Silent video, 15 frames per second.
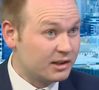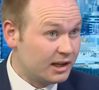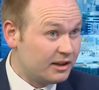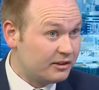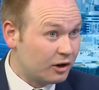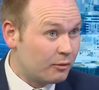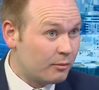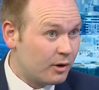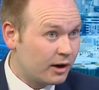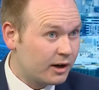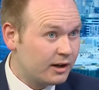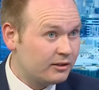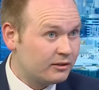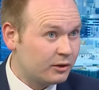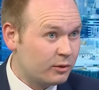the leasehold
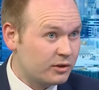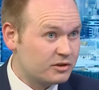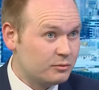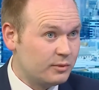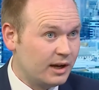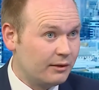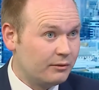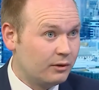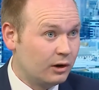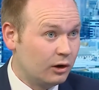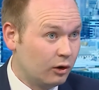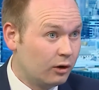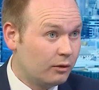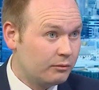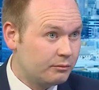market is a question we have a
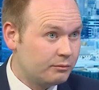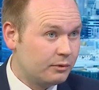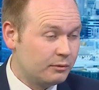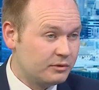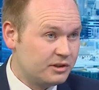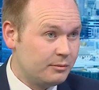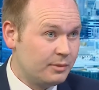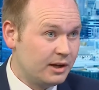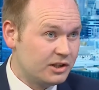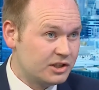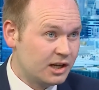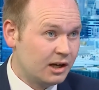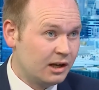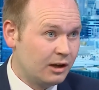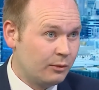lot. Obviously being
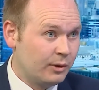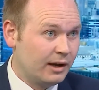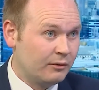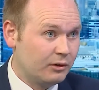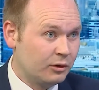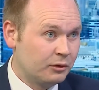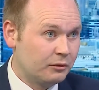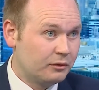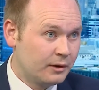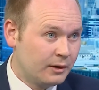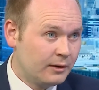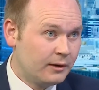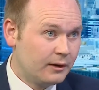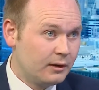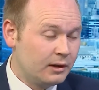JLL, we have a lot of
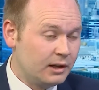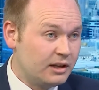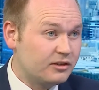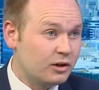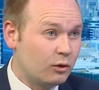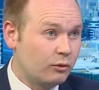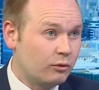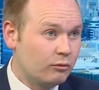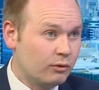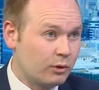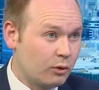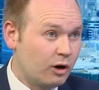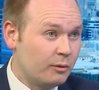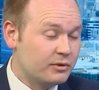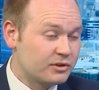leasehold
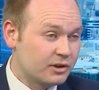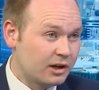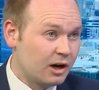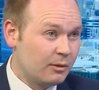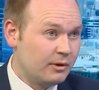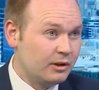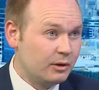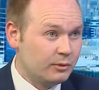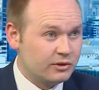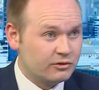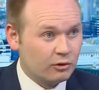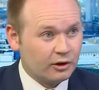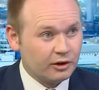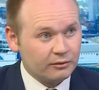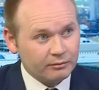requirements that come in that we
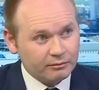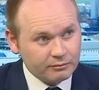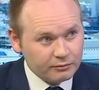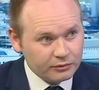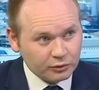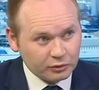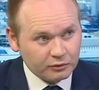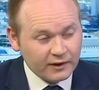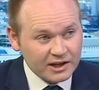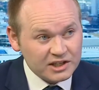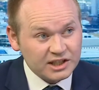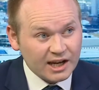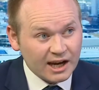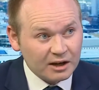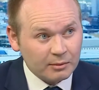try and sort of
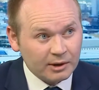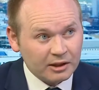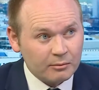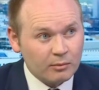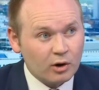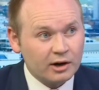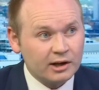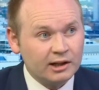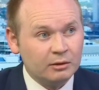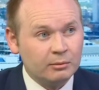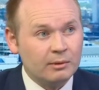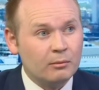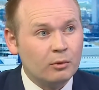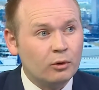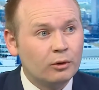educate about the market a little
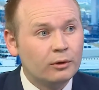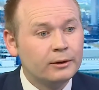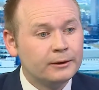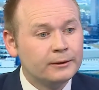bit more.